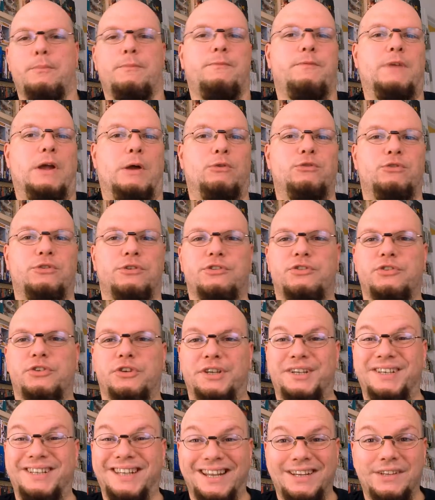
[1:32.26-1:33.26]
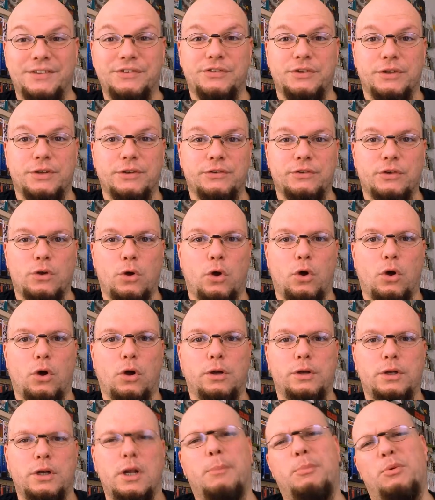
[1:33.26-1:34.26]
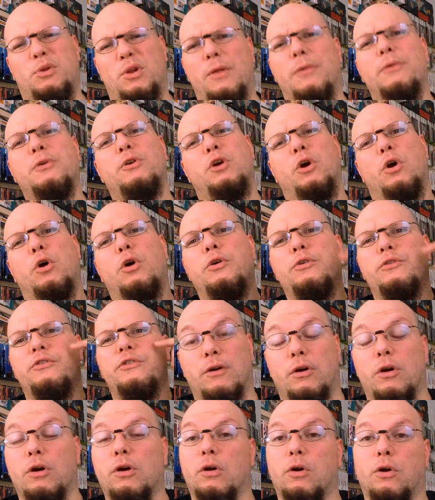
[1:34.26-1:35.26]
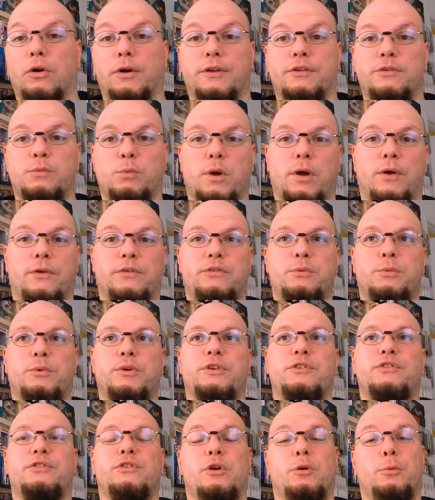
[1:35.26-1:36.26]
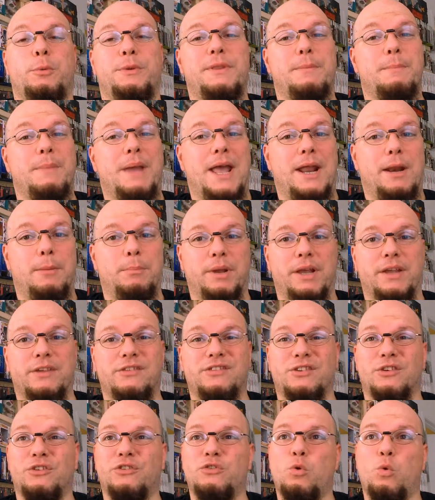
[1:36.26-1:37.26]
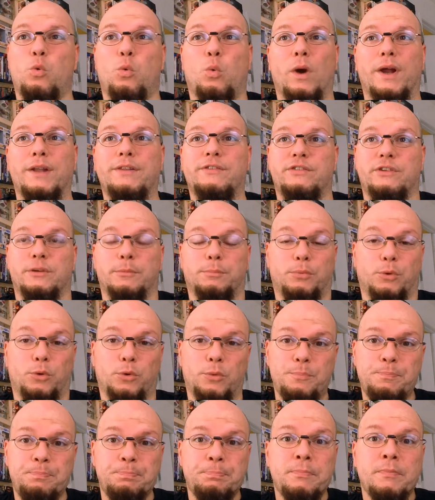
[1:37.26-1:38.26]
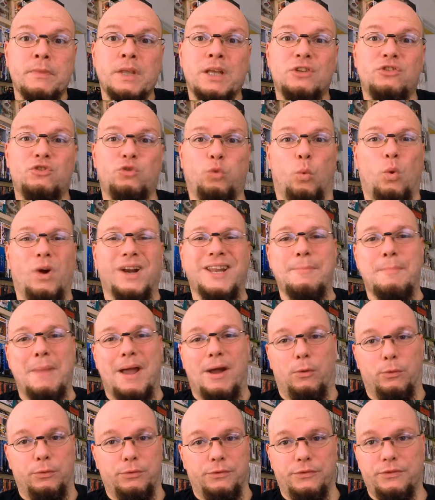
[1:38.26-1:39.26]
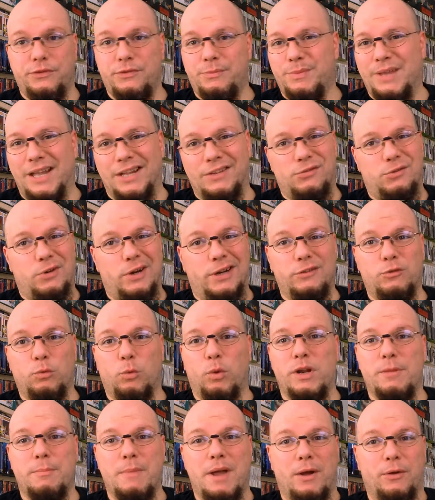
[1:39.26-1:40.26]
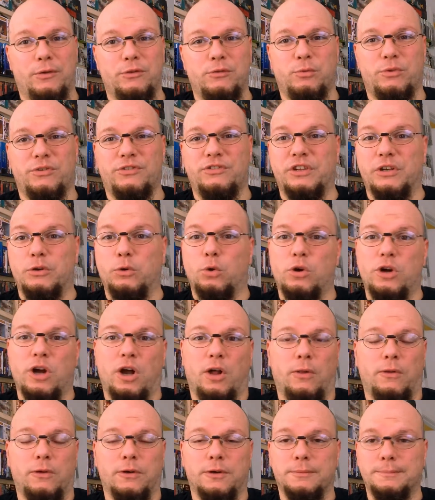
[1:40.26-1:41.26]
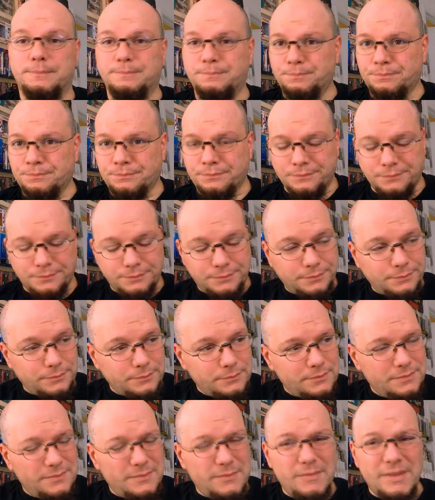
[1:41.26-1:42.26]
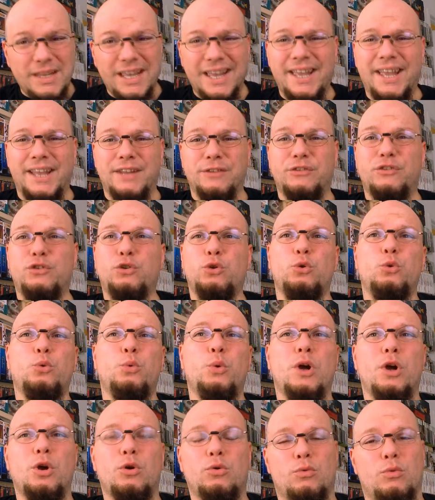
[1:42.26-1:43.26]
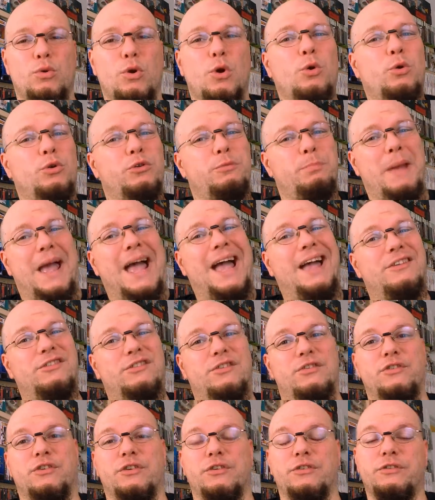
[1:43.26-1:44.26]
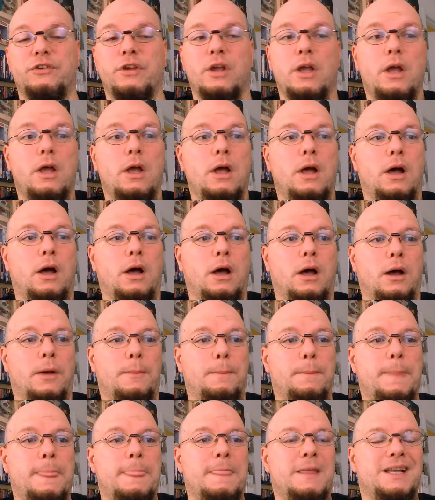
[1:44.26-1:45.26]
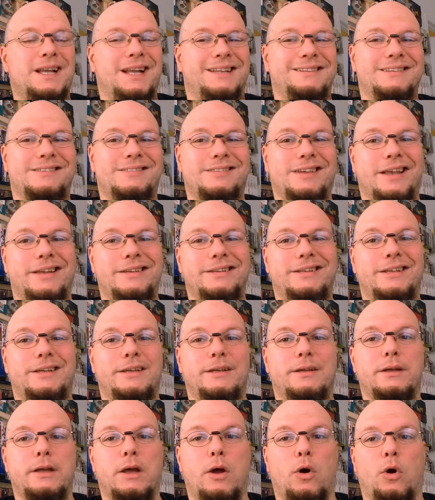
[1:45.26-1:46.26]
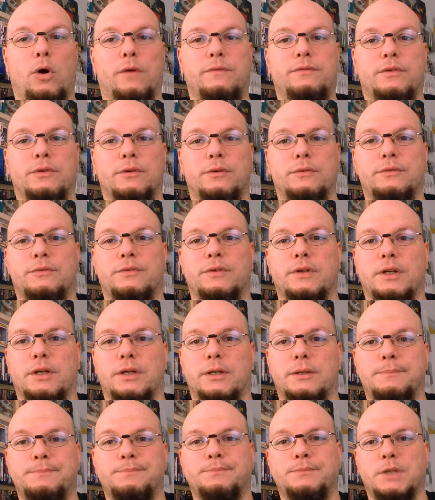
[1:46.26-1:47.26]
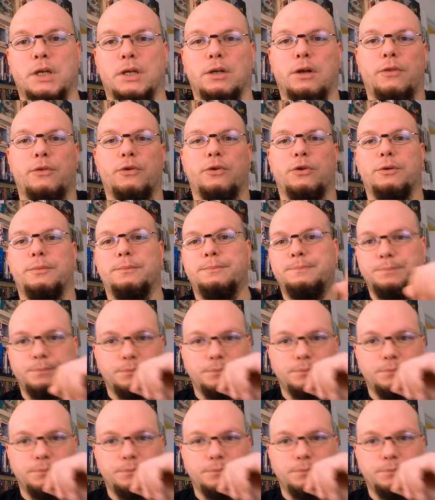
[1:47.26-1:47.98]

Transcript: Foundry Street Denizen is gone, a couple other cards are gone as well. So we're going to start with the mana base, and it's quite simple. 20 mountains, that's right, 20 mountains, we're single color, and 2 Rogue's Passages. Got this idea off of another